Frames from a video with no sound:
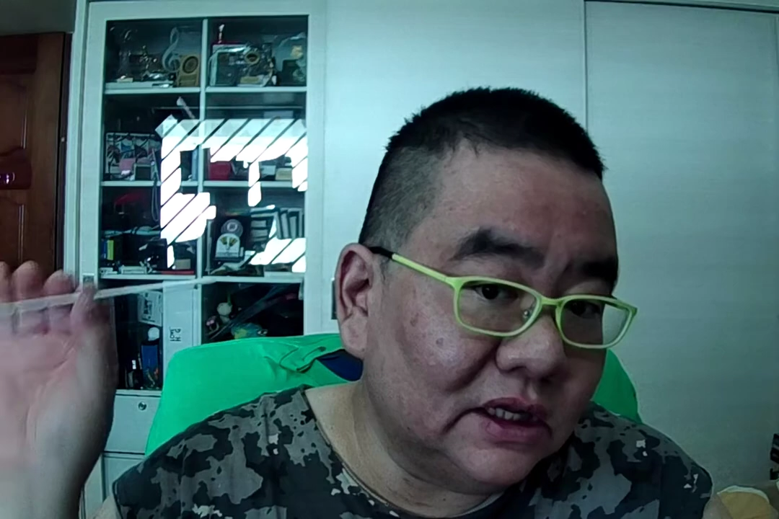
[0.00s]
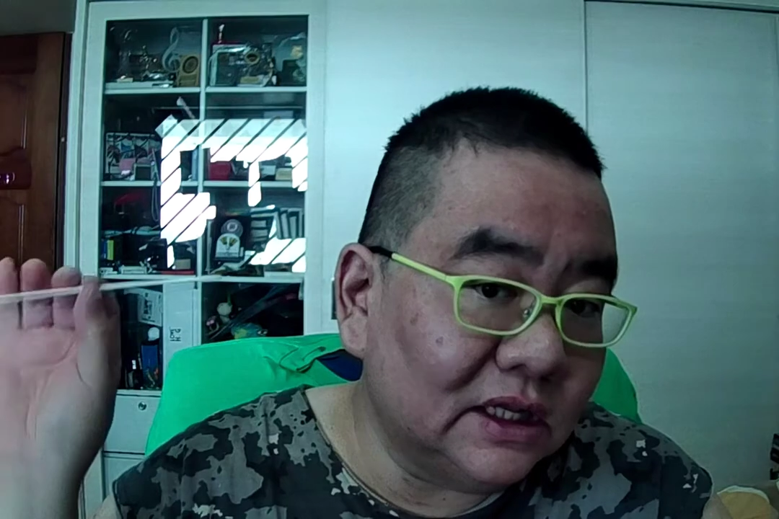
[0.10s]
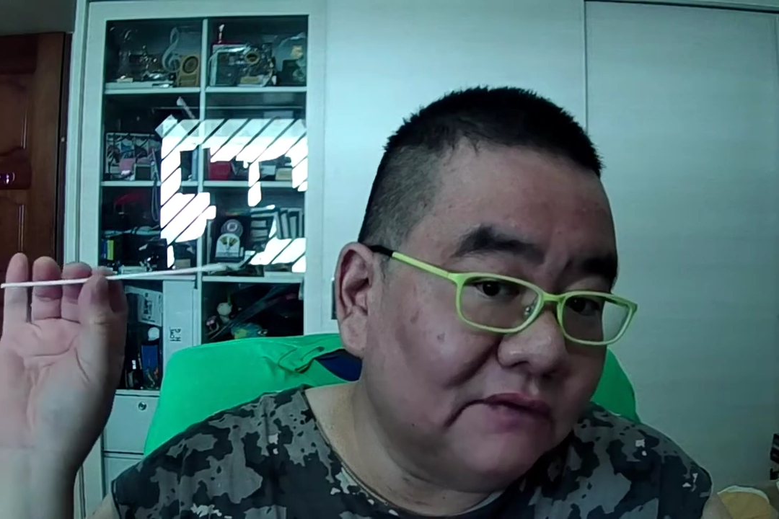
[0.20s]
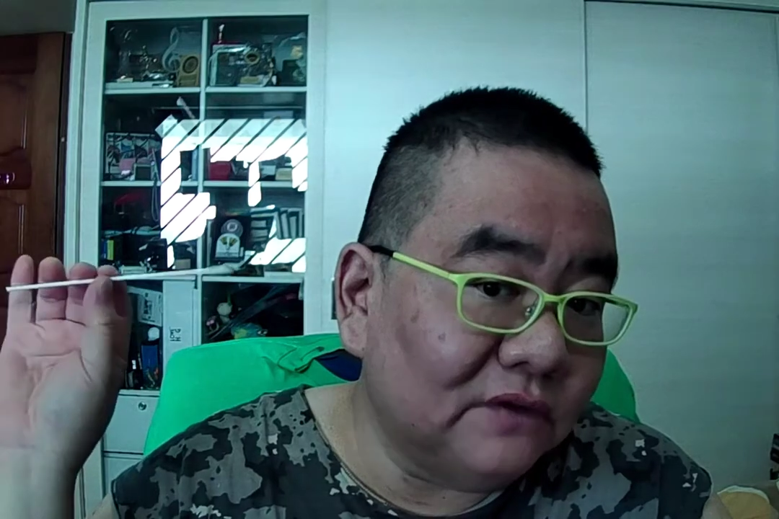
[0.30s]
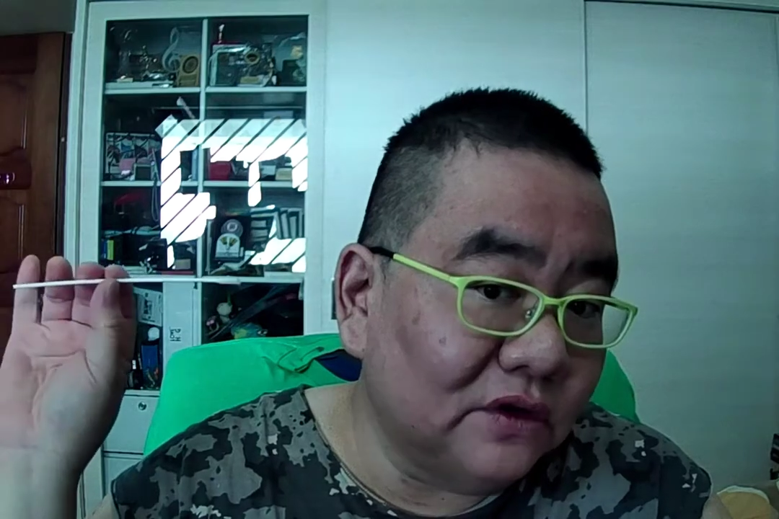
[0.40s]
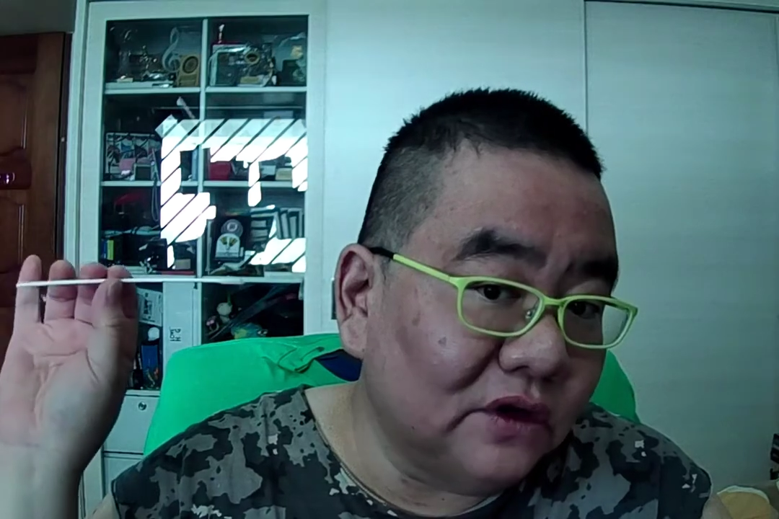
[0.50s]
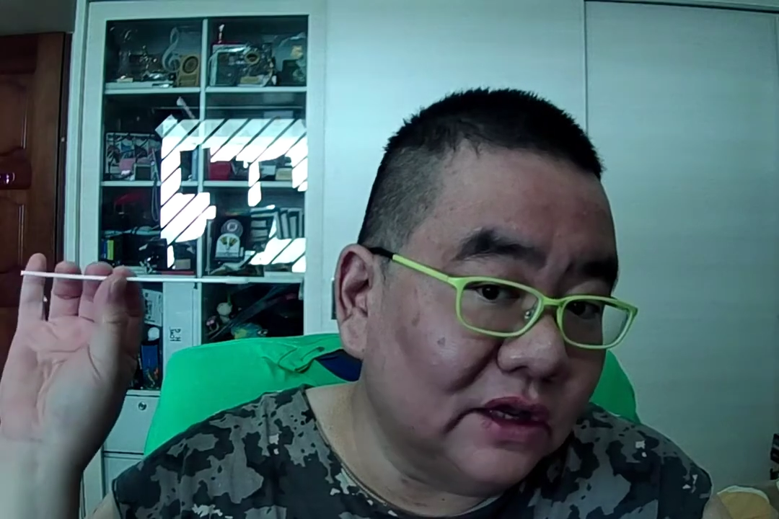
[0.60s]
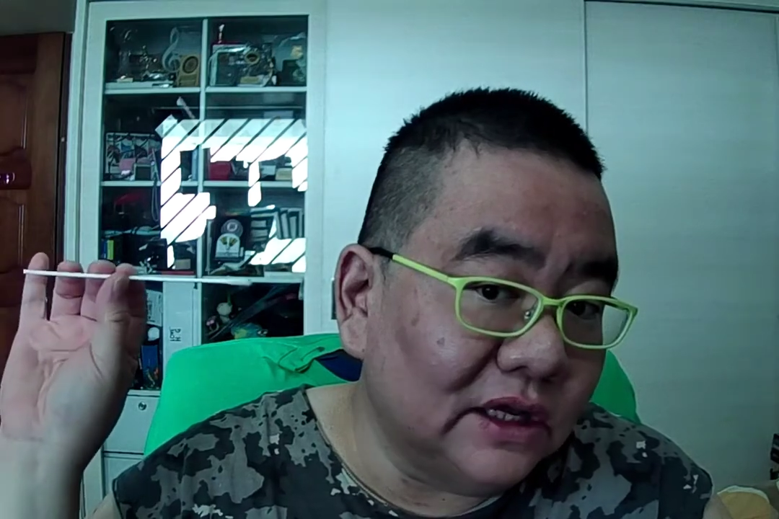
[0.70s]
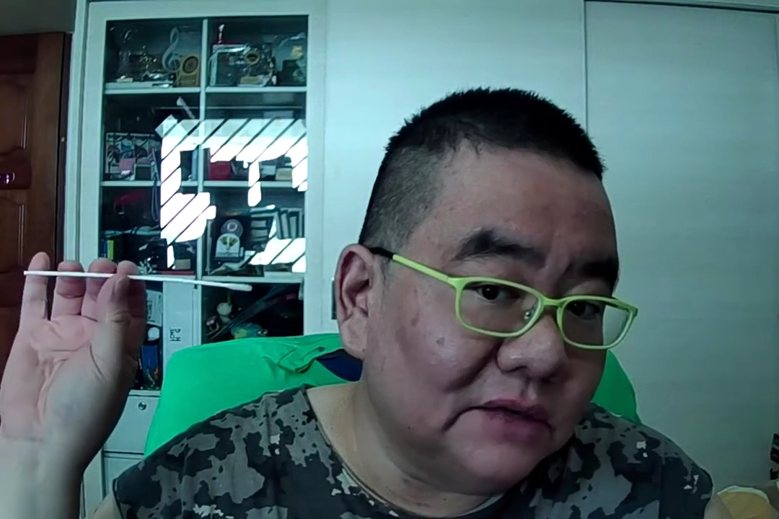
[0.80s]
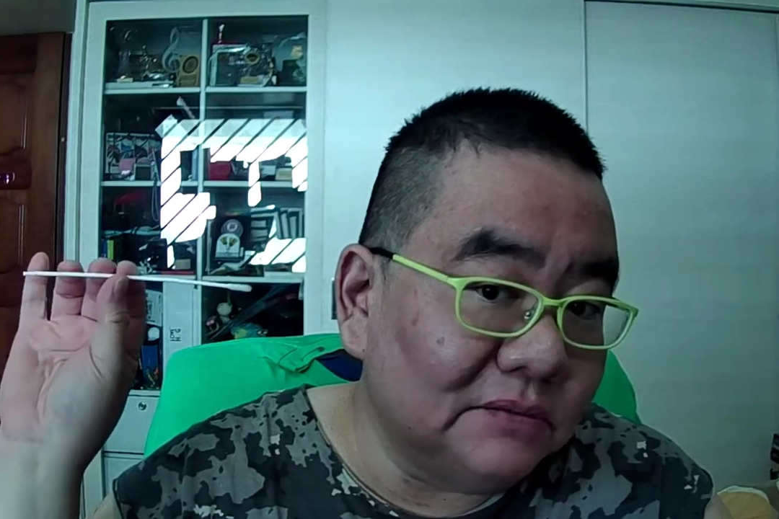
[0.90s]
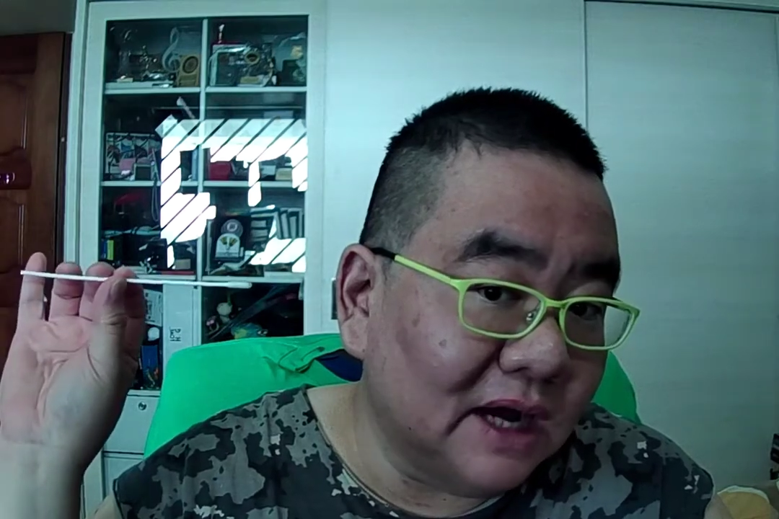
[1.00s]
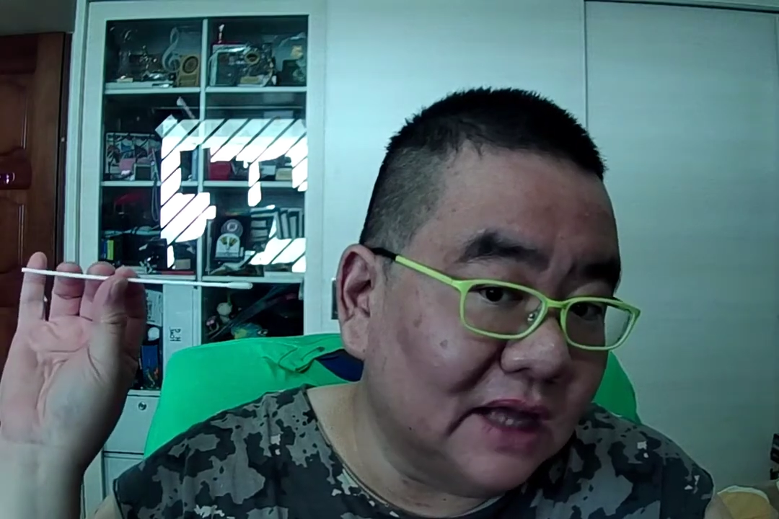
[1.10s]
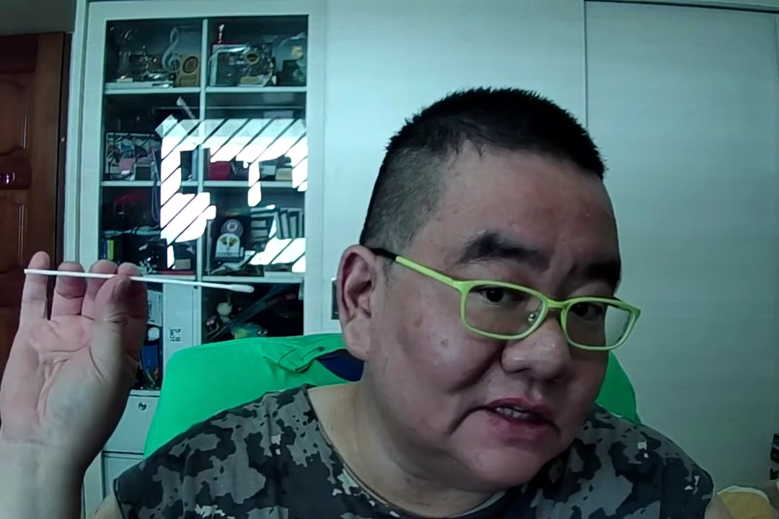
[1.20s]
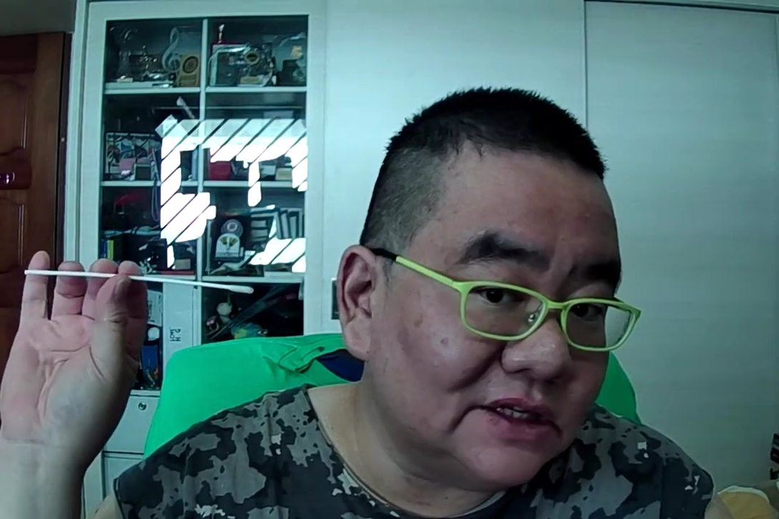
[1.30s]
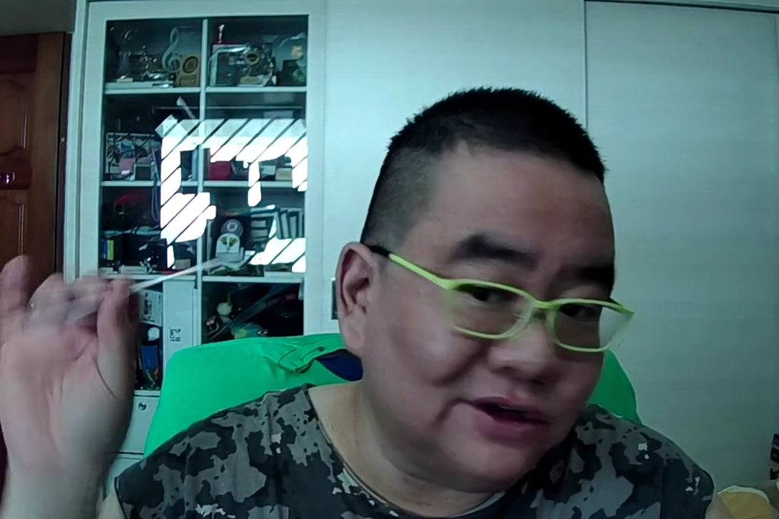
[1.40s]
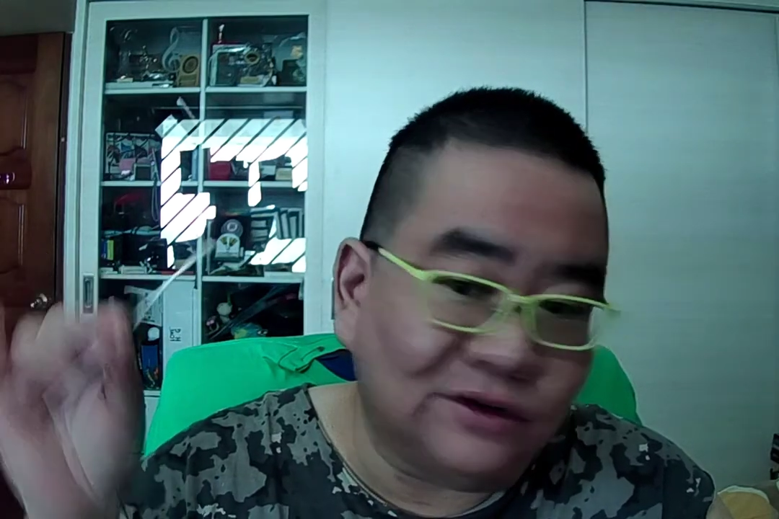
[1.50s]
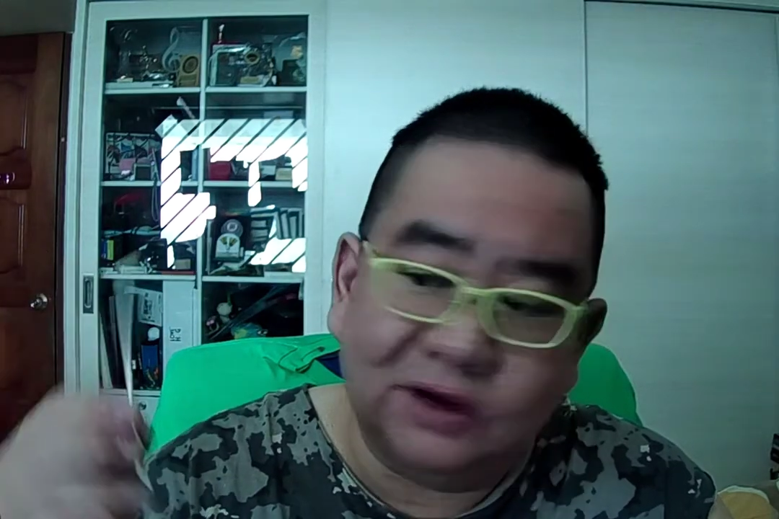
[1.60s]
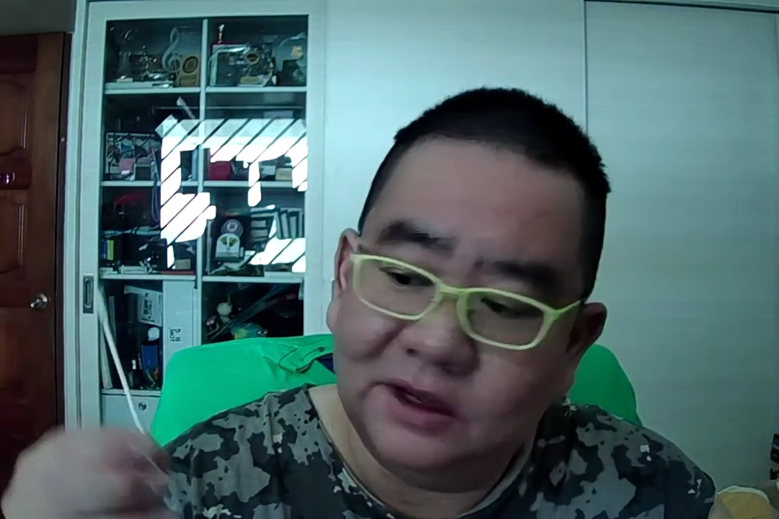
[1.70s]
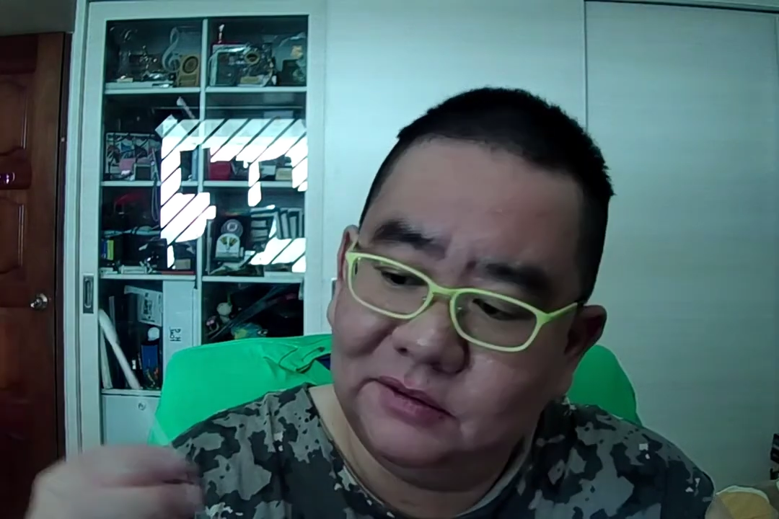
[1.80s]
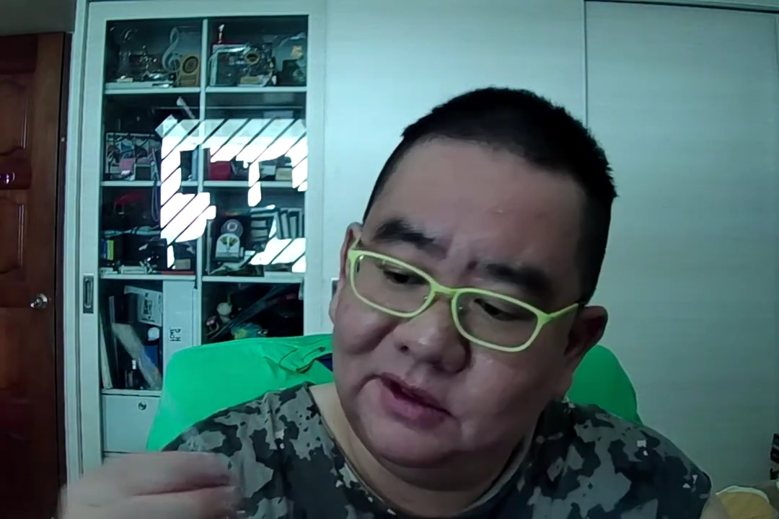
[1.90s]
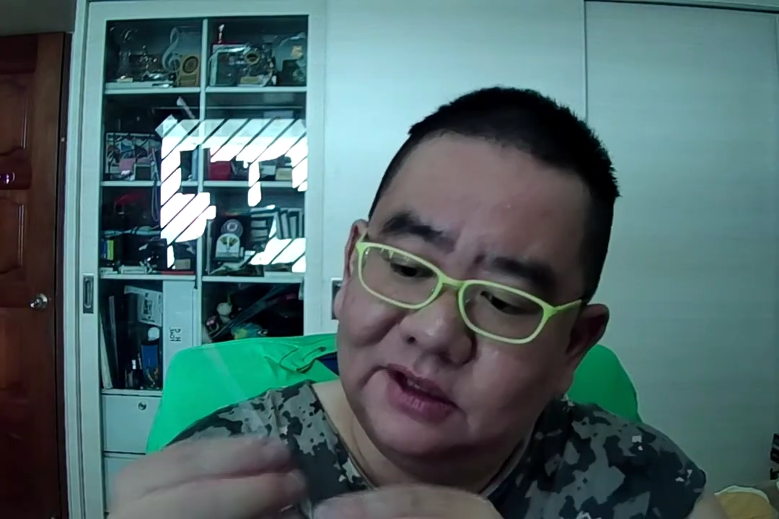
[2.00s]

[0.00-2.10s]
for your earbuds, you know what I mean?